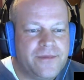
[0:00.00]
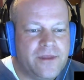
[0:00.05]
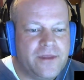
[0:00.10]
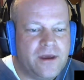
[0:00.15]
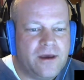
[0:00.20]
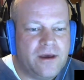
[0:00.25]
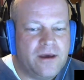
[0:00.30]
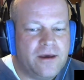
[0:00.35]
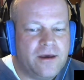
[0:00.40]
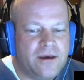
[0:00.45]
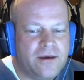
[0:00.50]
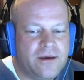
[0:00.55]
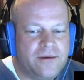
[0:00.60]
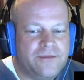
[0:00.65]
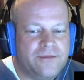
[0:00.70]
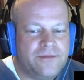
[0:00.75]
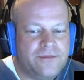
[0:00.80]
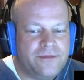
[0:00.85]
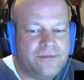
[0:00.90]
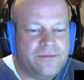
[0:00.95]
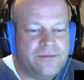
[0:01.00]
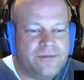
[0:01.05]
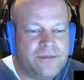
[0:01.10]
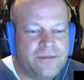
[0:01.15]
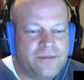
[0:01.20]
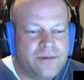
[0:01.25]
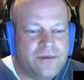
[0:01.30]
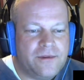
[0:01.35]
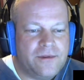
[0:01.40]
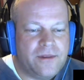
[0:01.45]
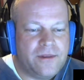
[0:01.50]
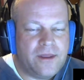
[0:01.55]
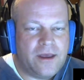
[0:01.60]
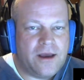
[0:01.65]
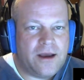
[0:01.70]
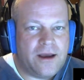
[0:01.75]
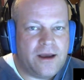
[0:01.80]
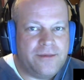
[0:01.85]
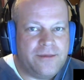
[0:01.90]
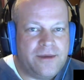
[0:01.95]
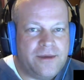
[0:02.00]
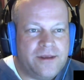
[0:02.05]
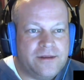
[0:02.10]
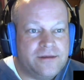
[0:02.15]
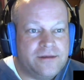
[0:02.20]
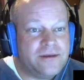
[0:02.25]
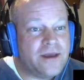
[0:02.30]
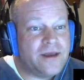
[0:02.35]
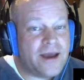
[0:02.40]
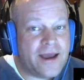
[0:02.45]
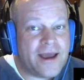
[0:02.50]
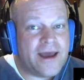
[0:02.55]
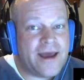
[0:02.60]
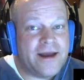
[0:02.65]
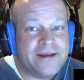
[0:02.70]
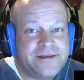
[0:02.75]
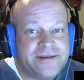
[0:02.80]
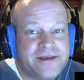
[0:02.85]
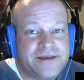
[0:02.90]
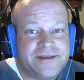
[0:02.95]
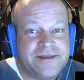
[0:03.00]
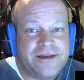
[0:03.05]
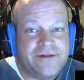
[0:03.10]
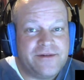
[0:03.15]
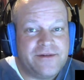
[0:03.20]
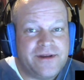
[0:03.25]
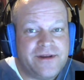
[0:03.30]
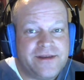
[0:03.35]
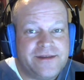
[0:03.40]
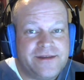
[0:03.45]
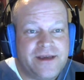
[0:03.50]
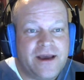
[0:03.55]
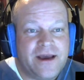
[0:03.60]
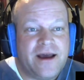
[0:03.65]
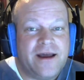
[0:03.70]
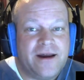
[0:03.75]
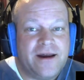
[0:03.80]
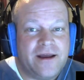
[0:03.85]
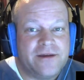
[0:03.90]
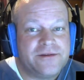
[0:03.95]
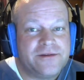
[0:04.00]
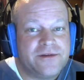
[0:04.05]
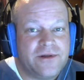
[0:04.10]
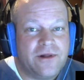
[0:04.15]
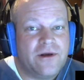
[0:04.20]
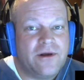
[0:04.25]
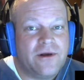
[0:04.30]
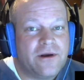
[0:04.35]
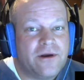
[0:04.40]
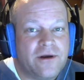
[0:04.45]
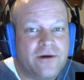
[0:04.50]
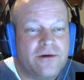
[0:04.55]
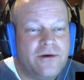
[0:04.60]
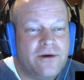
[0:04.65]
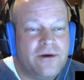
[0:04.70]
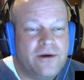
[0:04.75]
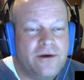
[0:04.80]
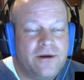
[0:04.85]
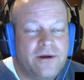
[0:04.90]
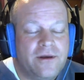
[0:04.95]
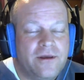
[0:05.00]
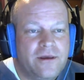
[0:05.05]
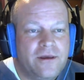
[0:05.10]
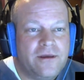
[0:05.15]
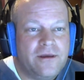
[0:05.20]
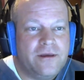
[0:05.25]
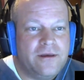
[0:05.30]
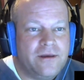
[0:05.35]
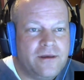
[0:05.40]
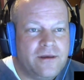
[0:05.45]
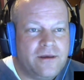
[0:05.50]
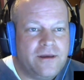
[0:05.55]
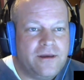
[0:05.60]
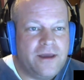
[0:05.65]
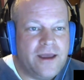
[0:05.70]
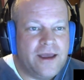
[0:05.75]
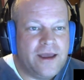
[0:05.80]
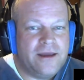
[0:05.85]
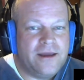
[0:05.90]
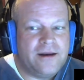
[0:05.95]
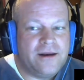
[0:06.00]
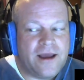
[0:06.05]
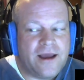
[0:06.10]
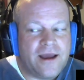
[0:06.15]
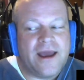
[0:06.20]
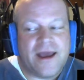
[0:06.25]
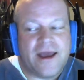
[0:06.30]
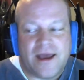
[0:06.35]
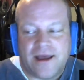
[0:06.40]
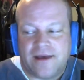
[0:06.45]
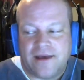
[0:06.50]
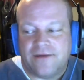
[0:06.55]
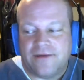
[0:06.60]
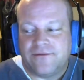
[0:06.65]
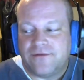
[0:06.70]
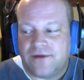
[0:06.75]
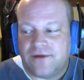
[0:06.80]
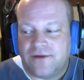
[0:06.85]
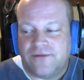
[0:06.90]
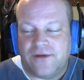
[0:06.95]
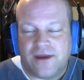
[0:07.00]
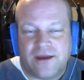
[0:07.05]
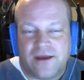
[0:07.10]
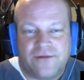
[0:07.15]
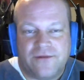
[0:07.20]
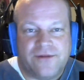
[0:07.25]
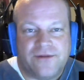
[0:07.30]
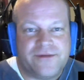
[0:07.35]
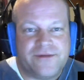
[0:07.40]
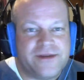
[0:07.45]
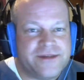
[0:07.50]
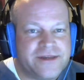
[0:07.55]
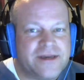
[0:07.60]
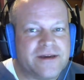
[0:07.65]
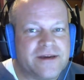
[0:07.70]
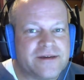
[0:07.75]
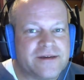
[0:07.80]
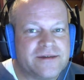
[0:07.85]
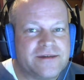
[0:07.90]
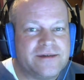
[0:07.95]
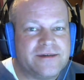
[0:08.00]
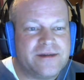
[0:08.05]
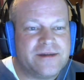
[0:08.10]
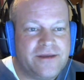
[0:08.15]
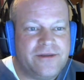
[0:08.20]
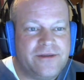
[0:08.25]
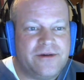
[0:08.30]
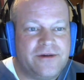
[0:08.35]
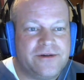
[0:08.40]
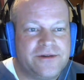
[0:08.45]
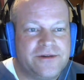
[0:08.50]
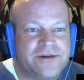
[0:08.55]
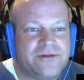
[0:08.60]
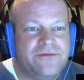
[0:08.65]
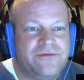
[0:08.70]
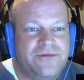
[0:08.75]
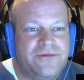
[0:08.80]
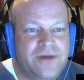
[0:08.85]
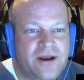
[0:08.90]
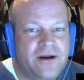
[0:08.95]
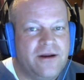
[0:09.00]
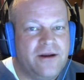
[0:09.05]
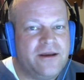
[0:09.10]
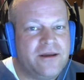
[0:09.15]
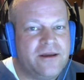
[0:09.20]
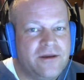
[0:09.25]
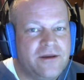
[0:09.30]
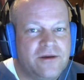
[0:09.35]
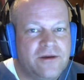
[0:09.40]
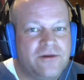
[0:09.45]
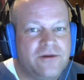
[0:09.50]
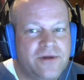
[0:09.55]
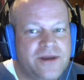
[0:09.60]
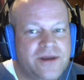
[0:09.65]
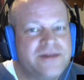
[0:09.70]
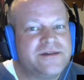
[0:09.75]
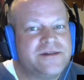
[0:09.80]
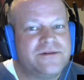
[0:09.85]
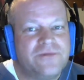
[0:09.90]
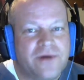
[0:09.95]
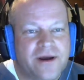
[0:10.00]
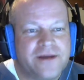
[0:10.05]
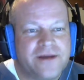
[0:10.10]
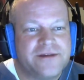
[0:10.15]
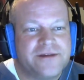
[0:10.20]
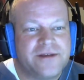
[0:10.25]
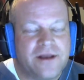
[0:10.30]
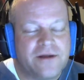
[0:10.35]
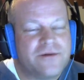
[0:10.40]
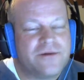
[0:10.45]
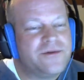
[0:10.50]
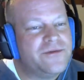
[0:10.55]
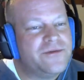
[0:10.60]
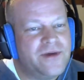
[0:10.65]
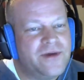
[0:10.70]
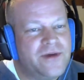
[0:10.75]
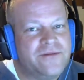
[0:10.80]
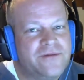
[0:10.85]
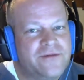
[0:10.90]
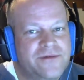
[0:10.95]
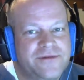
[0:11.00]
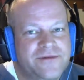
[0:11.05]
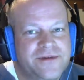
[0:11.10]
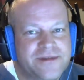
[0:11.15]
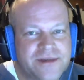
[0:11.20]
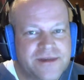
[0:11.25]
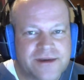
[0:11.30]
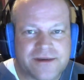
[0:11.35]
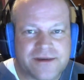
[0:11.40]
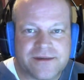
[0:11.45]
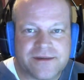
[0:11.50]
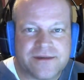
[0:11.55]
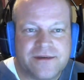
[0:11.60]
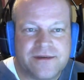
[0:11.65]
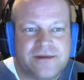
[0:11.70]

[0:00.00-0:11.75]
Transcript: Um, I mean, I had a ten seventy Ti not too long ago, and I have a Vega fifty-six, and there's a very good reason why I stuck with the Vega fifty-six